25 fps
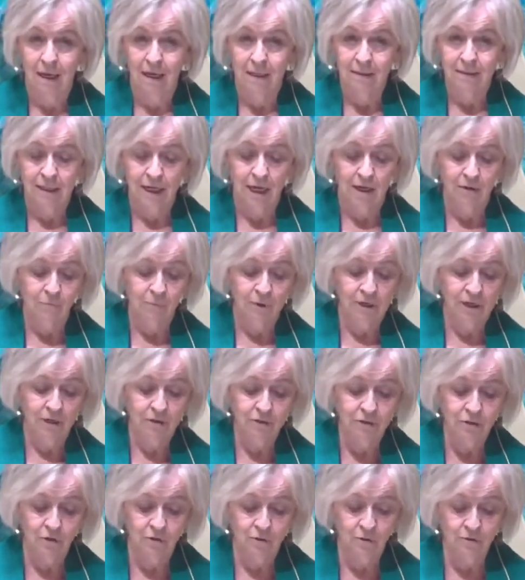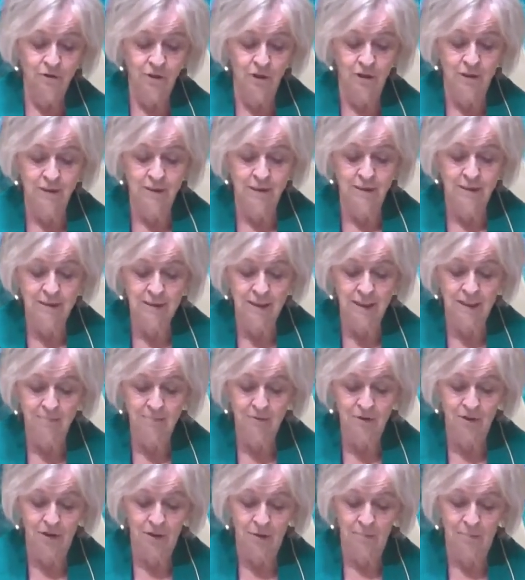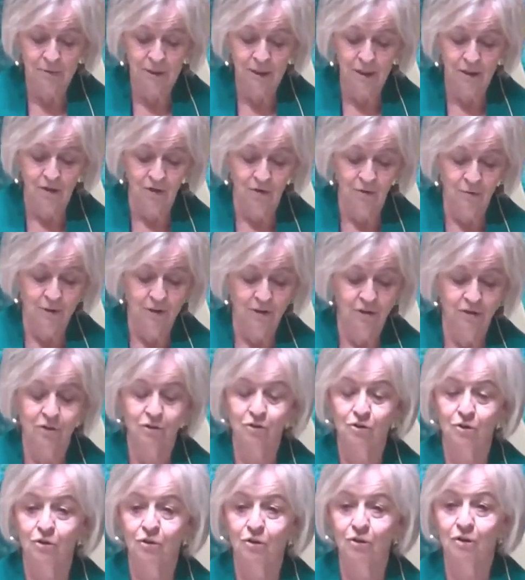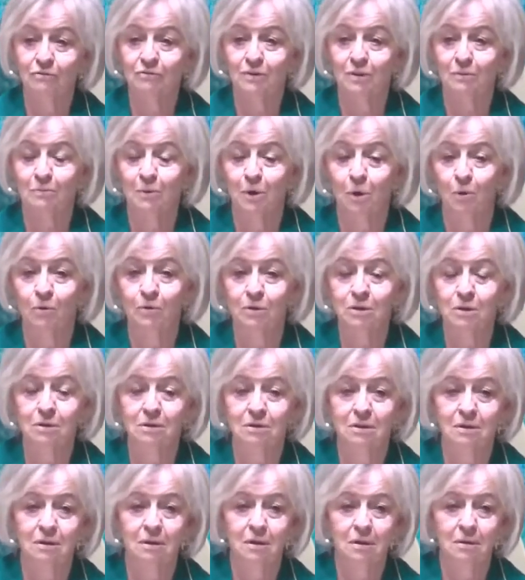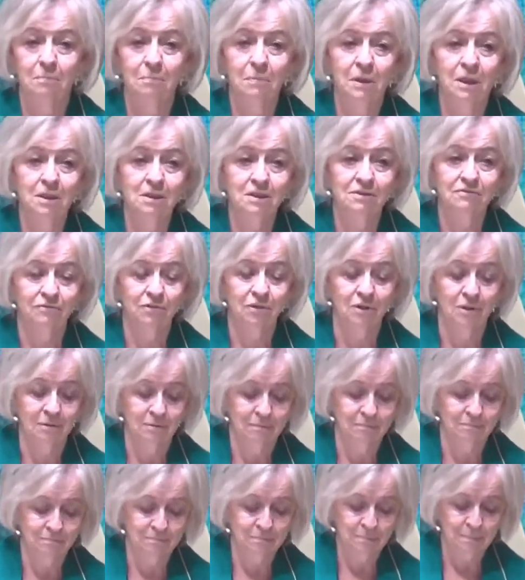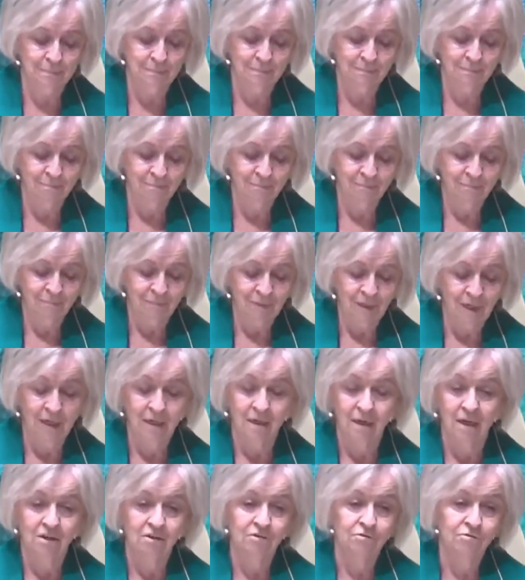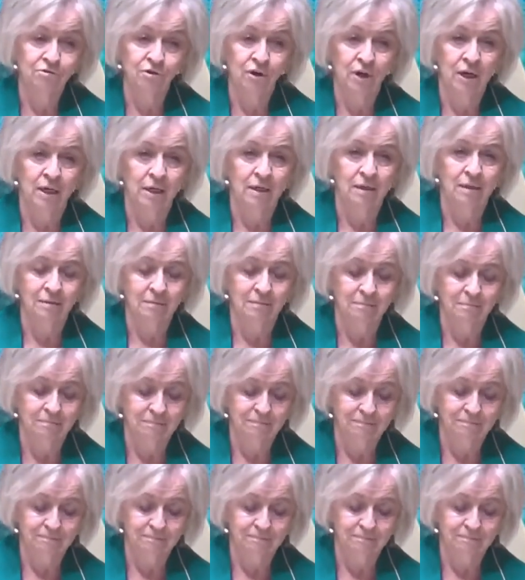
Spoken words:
And yet we are told Jesus sleeps on a pillow in the stern of the boat, peaceful and unafraid.